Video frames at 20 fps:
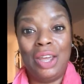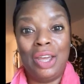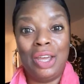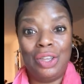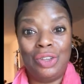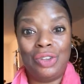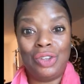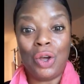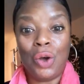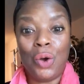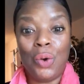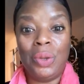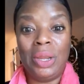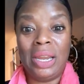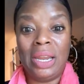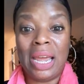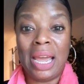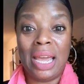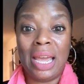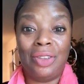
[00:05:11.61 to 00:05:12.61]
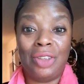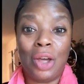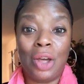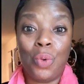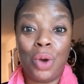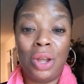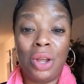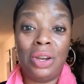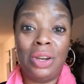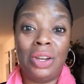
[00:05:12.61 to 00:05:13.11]
his holy days. I
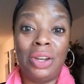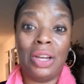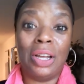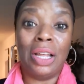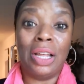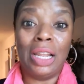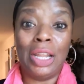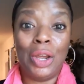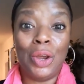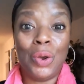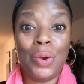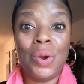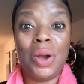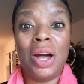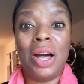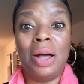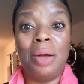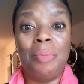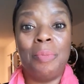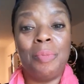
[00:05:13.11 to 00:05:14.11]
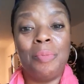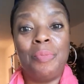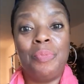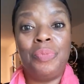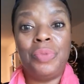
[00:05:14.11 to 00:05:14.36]
wanted to clear up